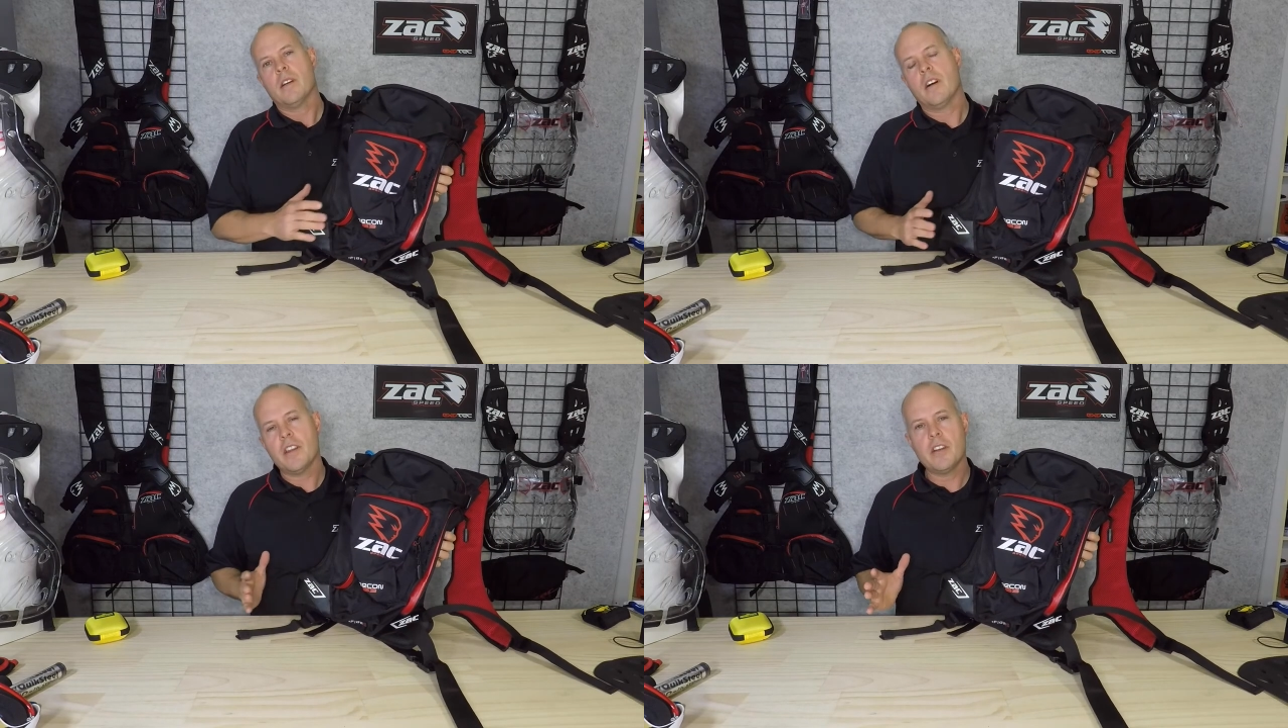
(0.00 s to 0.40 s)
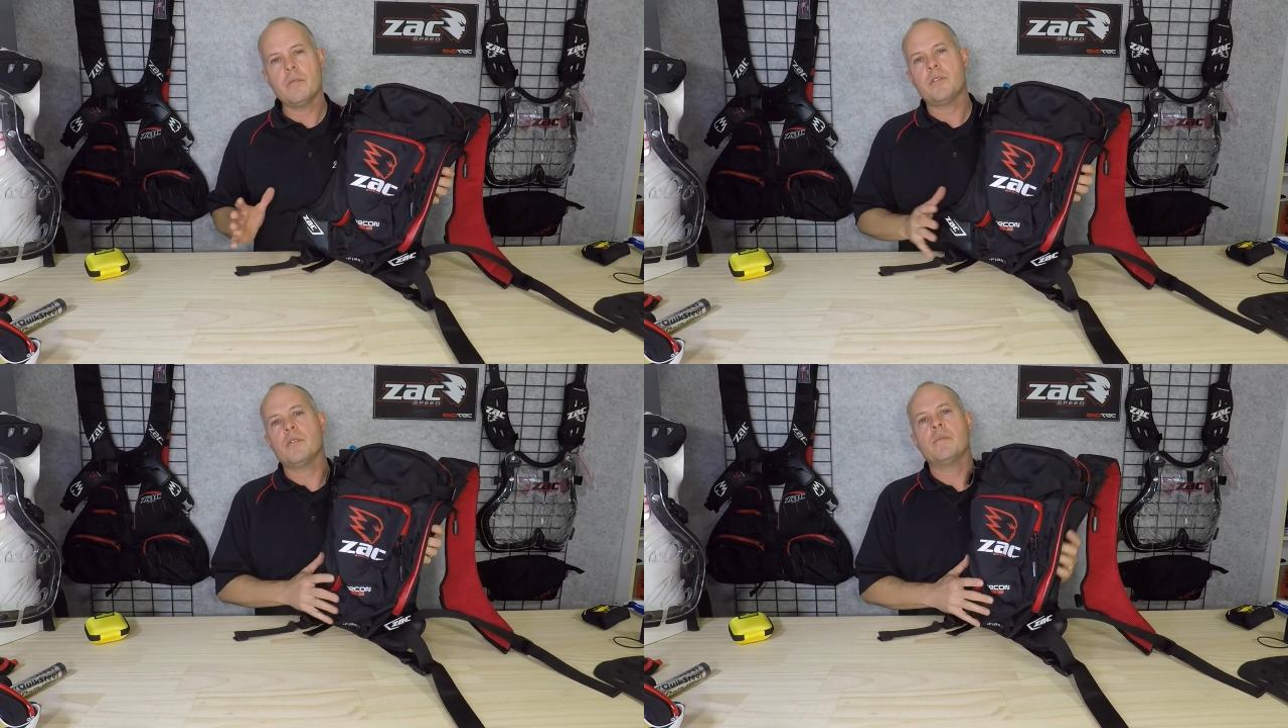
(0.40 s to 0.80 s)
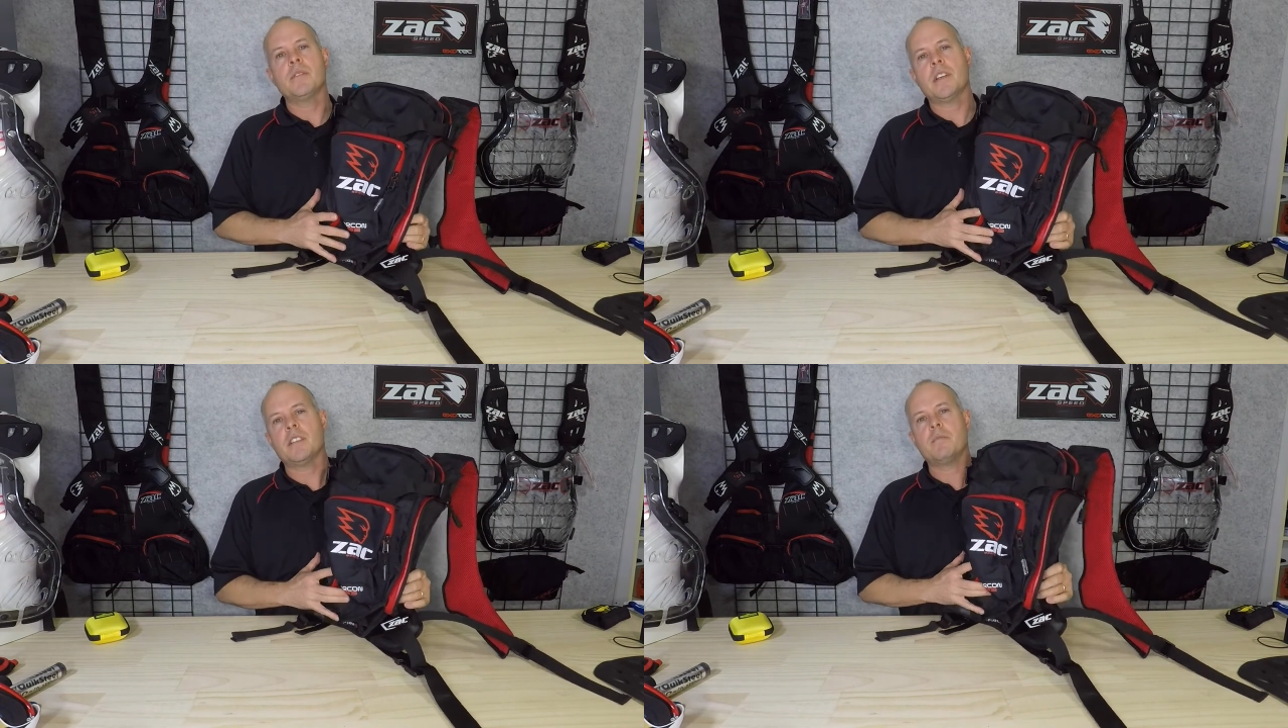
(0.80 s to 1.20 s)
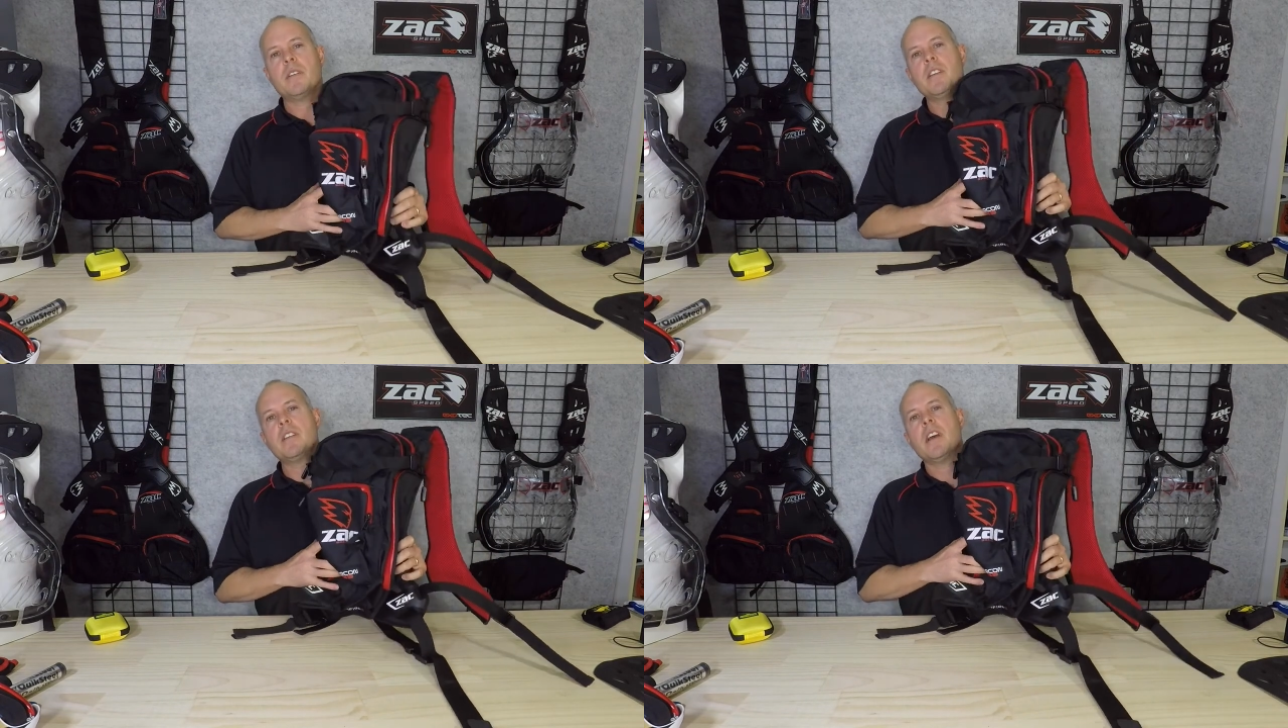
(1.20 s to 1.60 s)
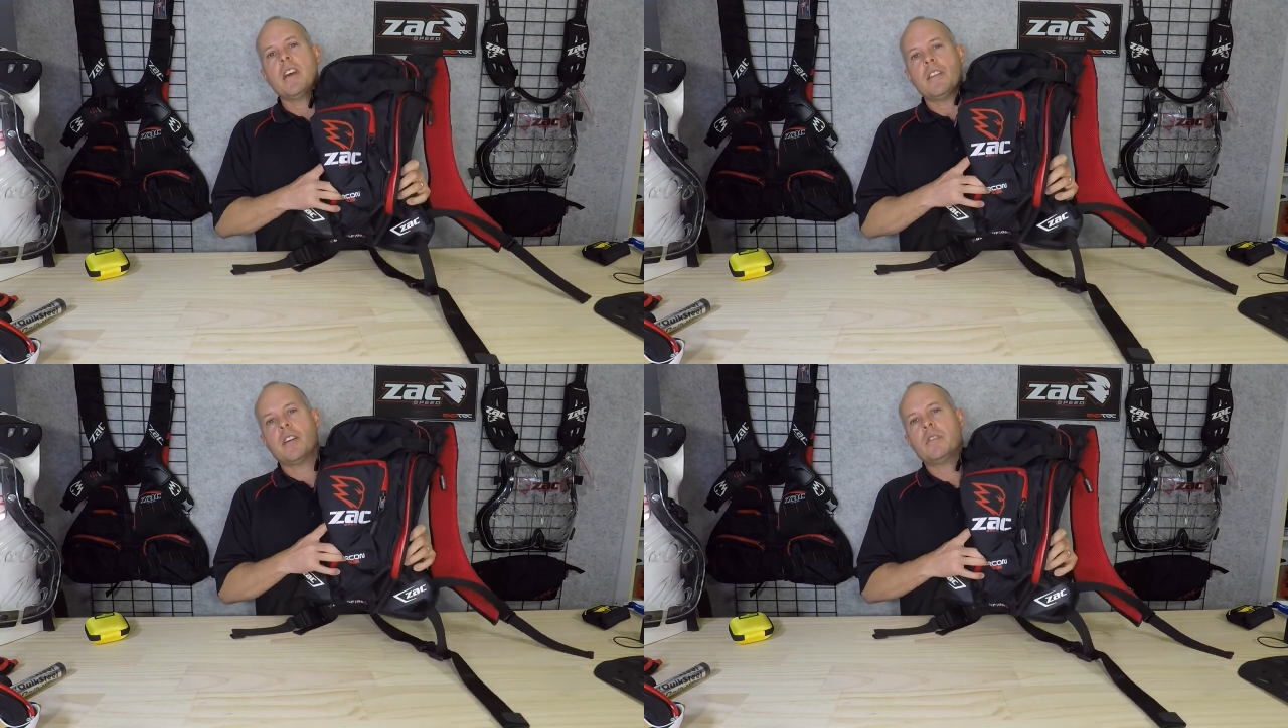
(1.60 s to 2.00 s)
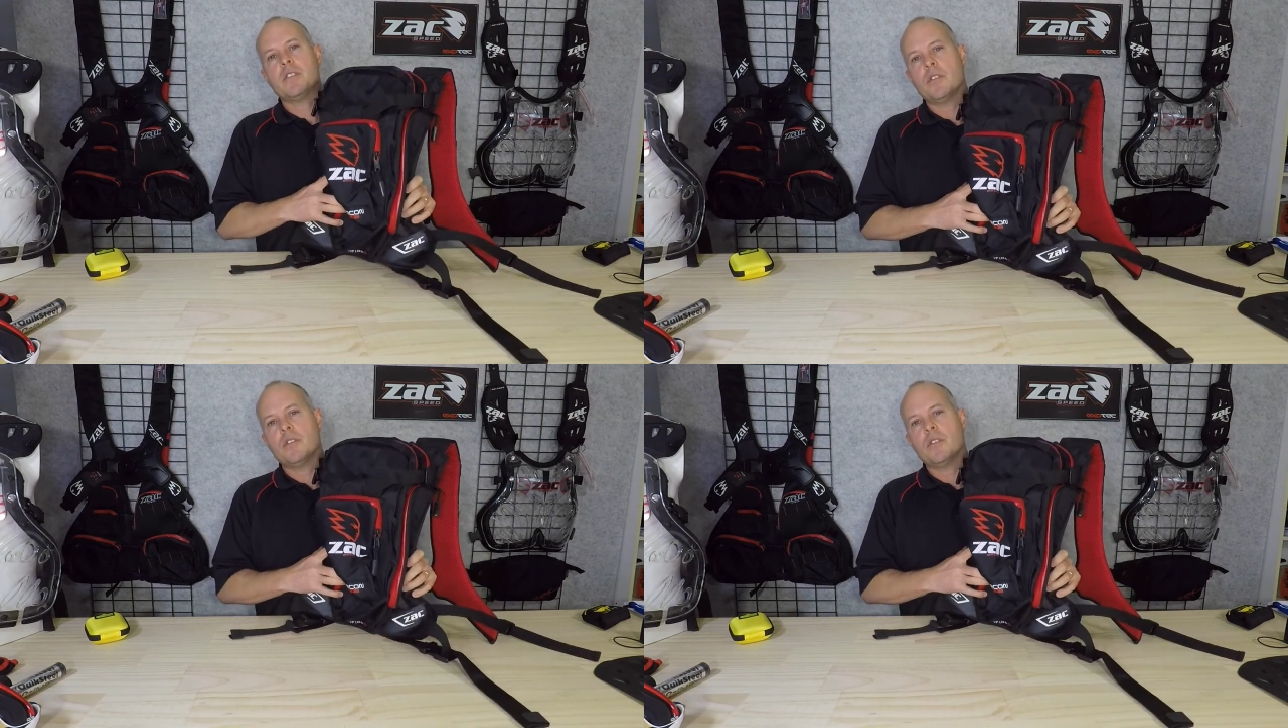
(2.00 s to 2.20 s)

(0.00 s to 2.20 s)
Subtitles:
Hi there, I'm Sean from Zac Speed. Thank you for